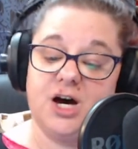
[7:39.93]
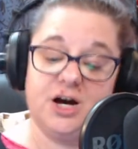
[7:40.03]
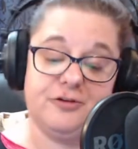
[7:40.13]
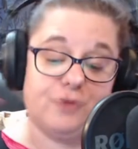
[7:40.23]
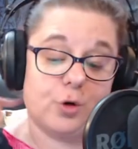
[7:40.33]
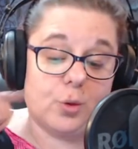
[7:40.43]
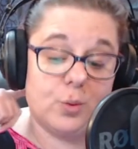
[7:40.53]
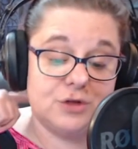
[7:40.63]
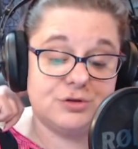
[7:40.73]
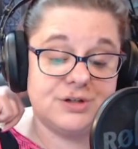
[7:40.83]
Fort
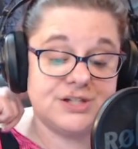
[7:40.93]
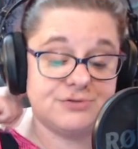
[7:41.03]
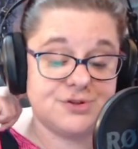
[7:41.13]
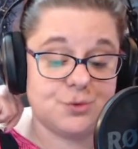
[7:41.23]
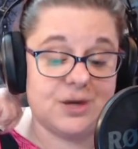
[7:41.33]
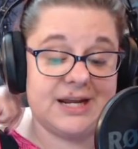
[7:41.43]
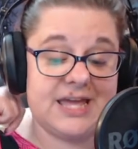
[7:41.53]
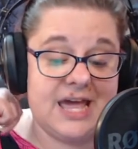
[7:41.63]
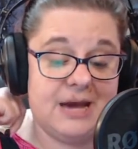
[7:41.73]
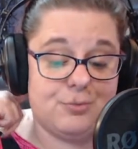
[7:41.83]
Wilderness Resort and
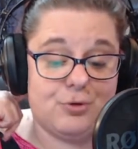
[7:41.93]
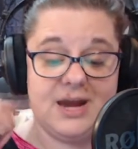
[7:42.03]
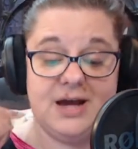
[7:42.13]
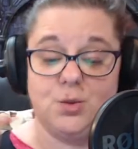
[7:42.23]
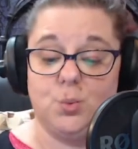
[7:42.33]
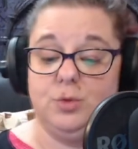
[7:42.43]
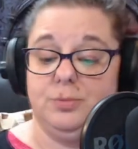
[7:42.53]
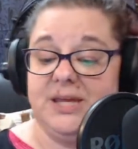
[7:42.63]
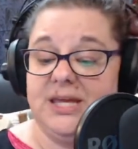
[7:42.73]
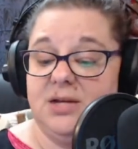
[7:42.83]
Campground will
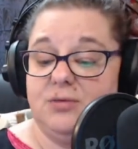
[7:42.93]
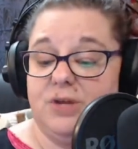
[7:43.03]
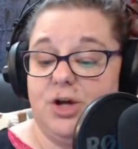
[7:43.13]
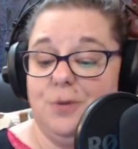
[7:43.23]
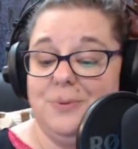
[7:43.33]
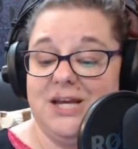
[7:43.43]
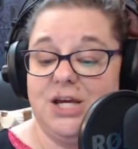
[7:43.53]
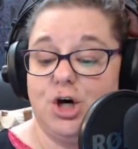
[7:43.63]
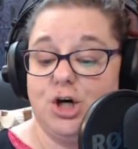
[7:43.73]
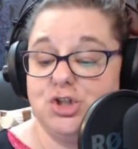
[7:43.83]
begin reopening
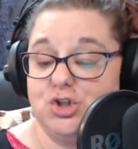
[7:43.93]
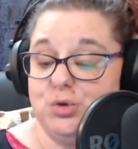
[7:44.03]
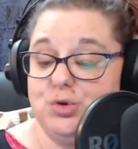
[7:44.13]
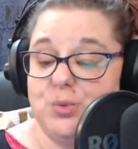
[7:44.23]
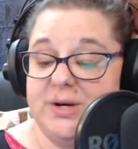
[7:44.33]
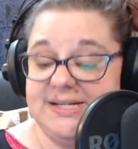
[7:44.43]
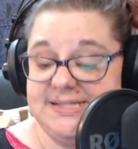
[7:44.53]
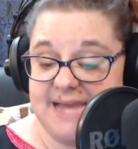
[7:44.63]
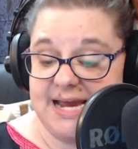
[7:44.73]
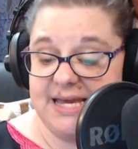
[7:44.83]
on June
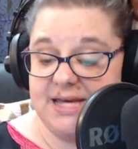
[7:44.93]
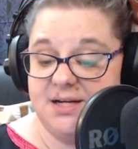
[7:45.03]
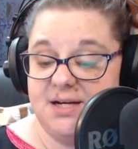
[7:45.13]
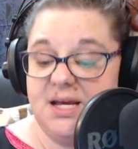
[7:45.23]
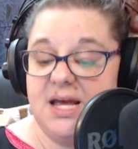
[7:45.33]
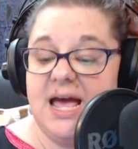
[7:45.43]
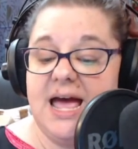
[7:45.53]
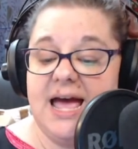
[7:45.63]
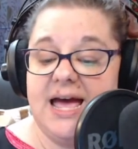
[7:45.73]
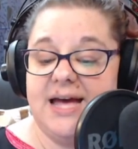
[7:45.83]
22nd.
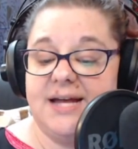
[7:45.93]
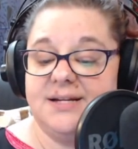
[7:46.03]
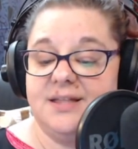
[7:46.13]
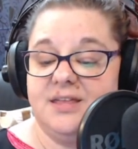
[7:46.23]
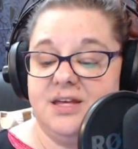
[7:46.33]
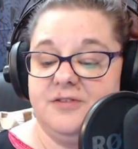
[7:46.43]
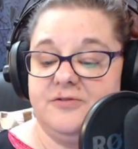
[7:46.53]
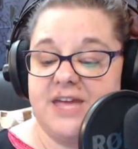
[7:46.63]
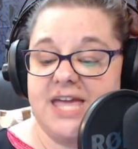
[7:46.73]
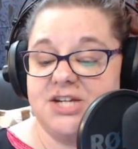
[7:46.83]
And the
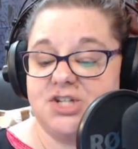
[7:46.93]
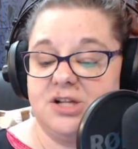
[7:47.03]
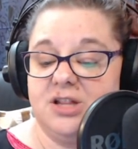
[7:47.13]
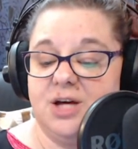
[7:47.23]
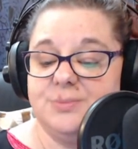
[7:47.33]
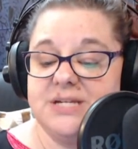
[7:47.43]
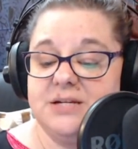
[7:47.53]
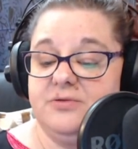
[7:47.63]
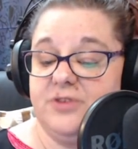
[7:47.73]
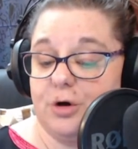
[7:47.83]
vacation clubs in
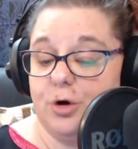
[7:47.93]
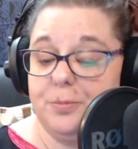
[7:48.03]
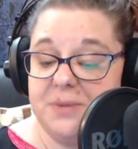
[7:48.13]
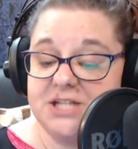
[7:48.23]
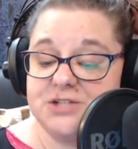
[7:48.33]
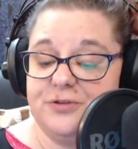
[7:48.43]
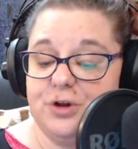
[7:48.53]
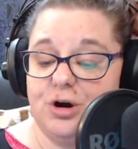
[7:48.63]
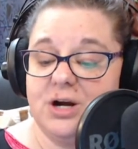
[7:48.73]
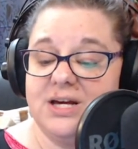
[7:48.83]
Vero Beach,
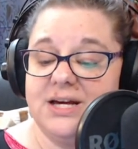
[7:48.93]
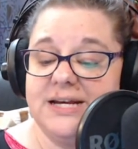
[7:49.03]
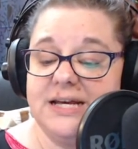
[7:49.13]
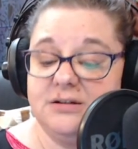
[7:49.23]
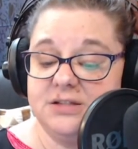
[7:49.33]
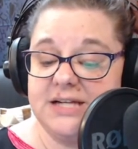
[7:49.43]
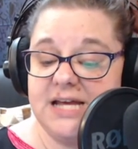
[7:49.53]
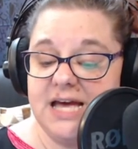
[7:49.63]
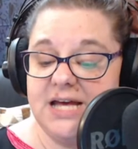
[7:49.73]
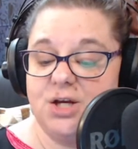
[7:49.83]
Florida, and Hilton
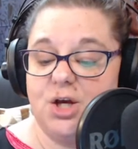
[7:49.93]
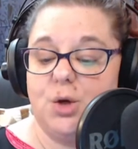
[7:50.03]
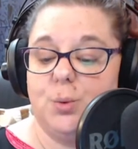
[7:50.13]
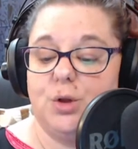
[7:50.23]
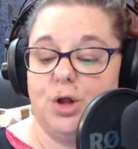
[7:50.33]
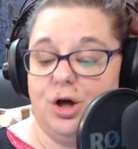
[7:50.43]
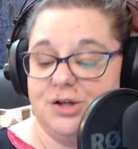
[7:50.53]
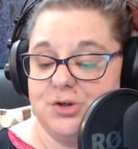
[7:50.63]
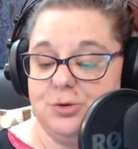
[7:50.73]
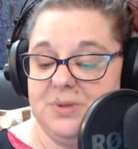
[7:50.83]
Head will
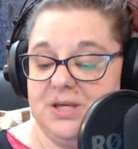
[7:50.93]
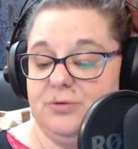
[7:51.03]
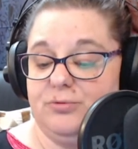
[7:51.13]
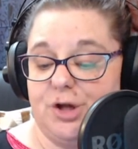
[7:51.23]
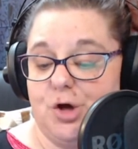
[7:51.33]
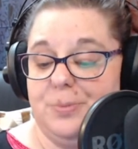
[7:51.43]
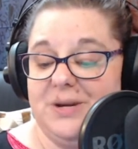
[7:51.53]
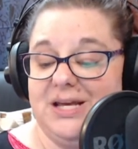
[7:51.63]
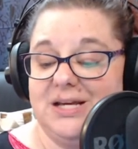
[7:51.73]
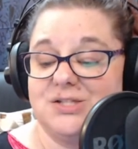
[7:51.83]
also be
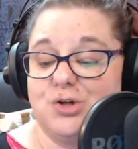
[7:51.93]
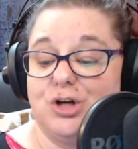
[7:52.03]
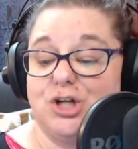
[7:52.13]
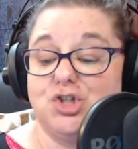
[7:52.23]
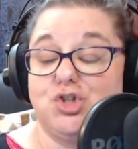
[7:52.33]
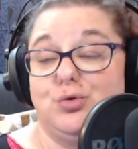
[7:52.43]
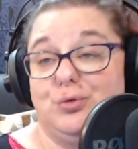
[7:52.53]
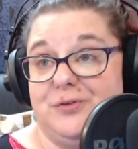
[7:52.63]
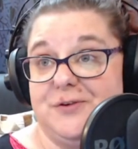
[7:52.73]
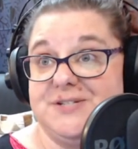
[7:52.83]
reopening starting June
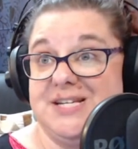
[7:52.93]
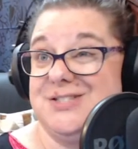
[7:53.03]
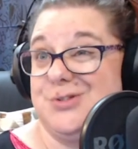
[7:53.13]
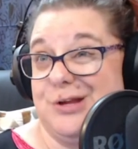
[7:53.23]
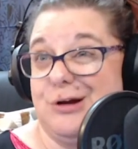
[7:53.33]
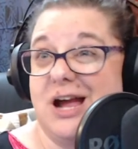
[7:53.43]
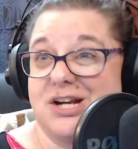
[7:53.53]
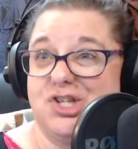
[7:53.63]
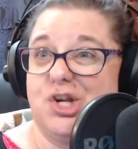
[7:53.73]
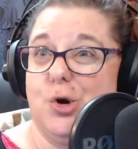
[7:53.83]
15th. So they're
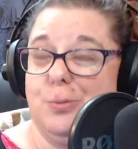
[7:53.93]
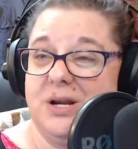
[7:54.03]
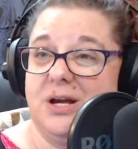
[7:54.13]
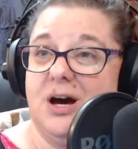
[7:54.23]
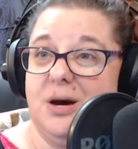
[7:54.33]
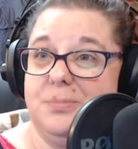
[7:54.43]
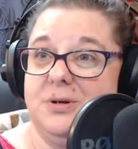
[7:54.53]
actually opening up.